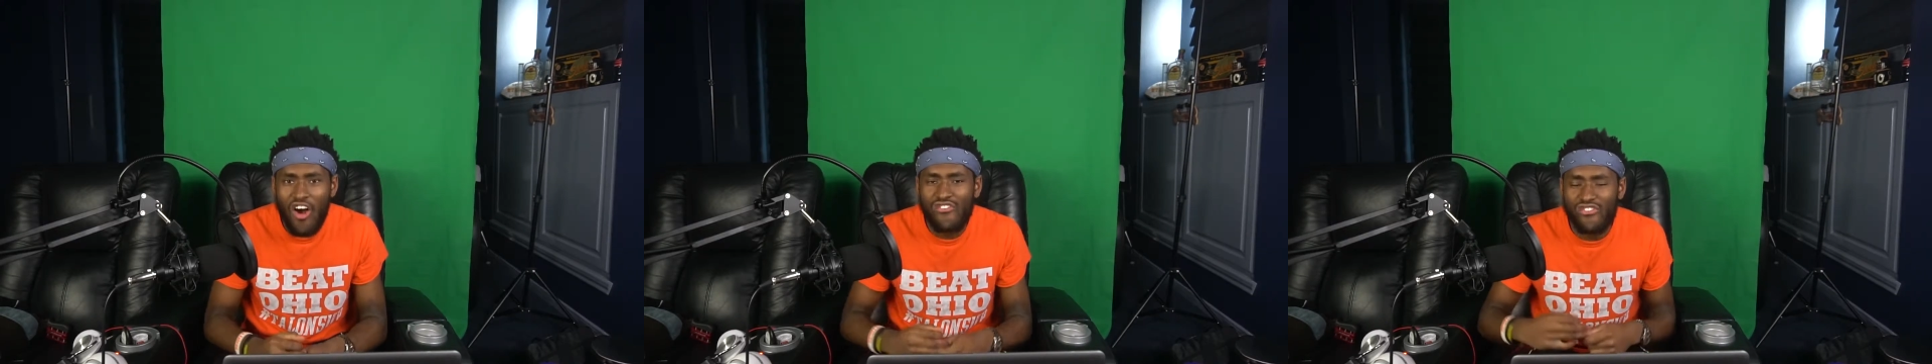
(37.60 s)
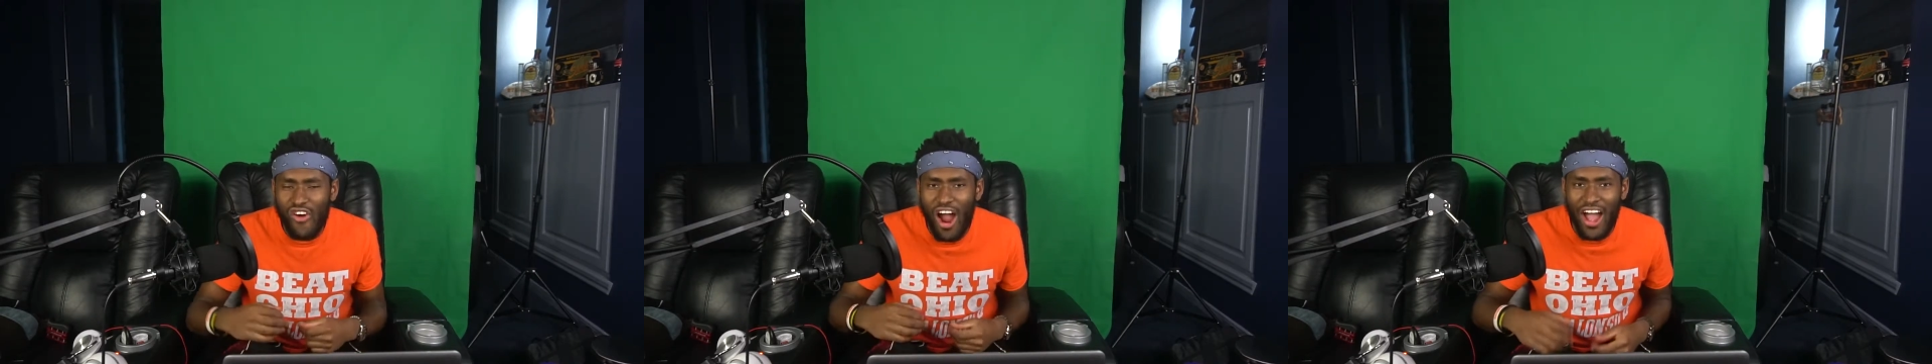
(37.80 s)

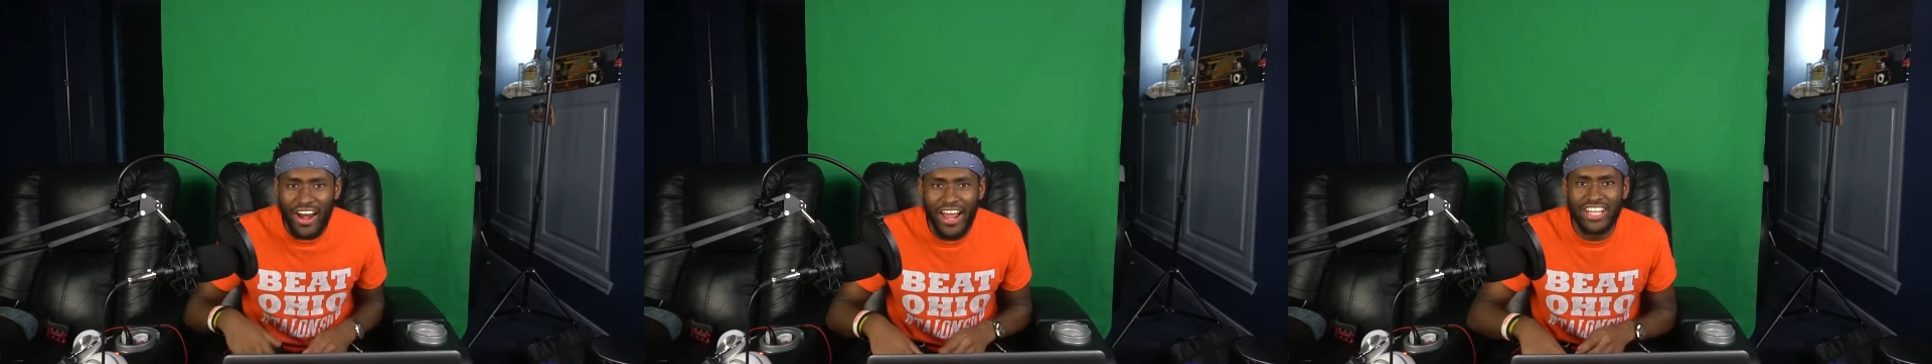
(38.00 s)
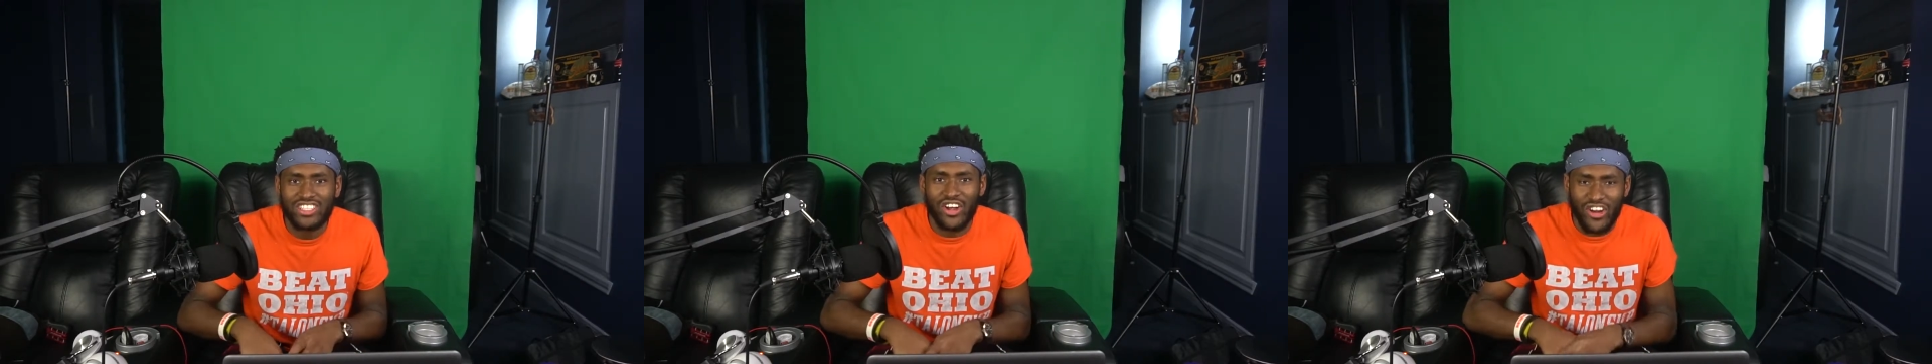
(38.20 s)

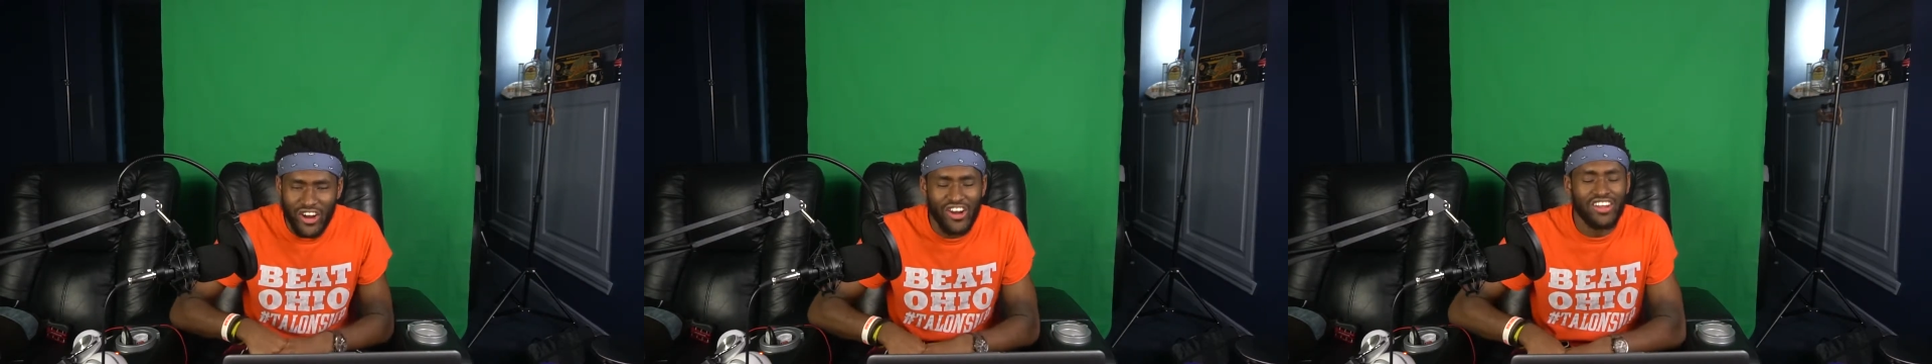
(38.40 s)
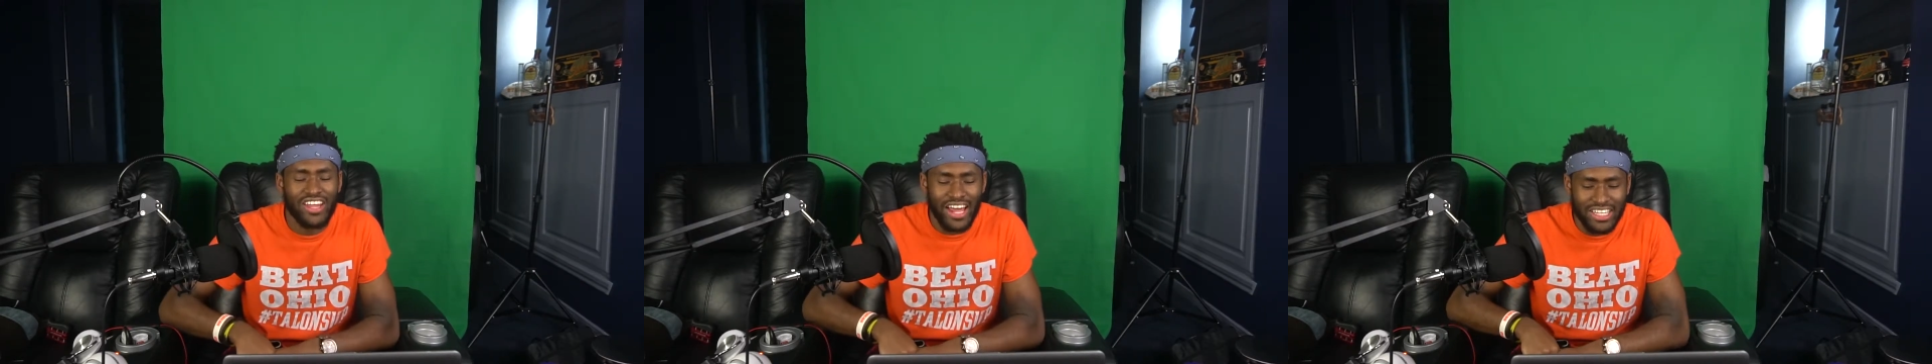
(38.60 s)
Fridays are
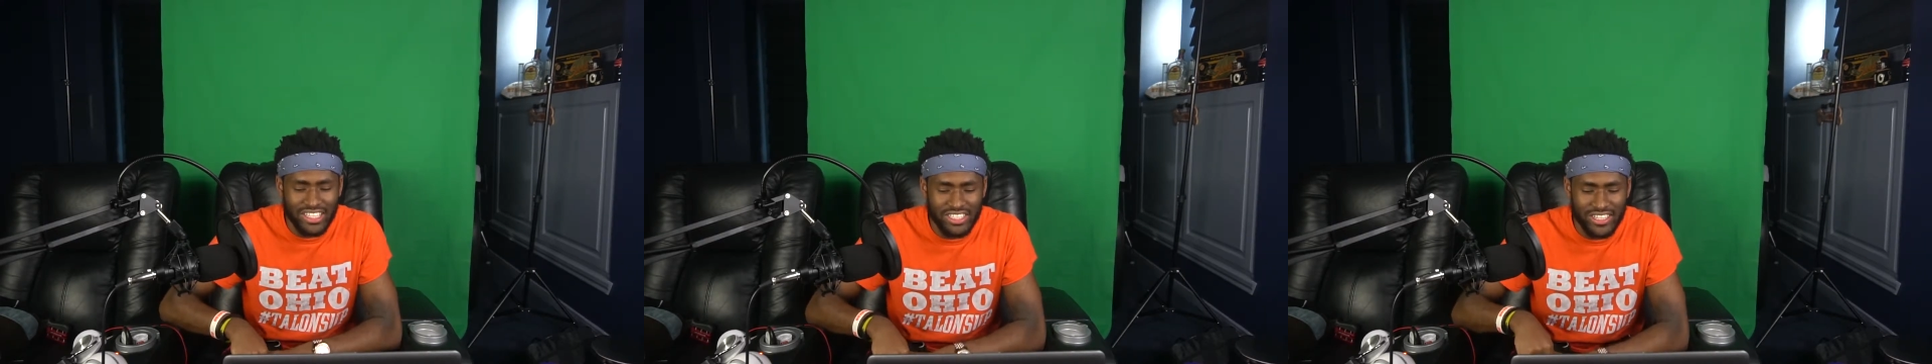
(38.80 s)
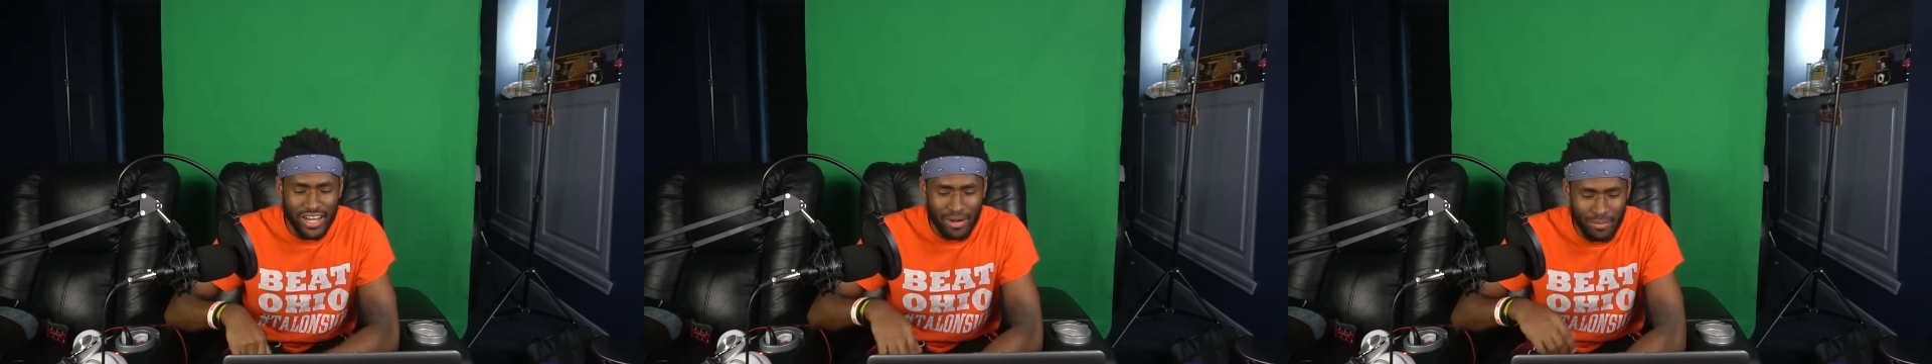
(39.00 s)
here, ladies
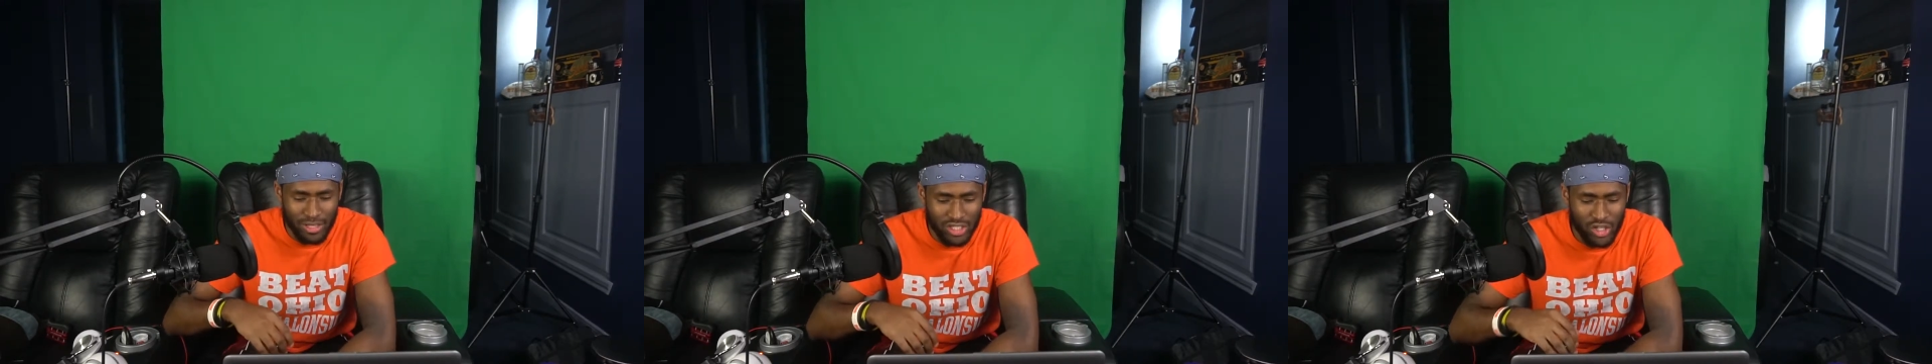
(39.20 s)
and gentlemen.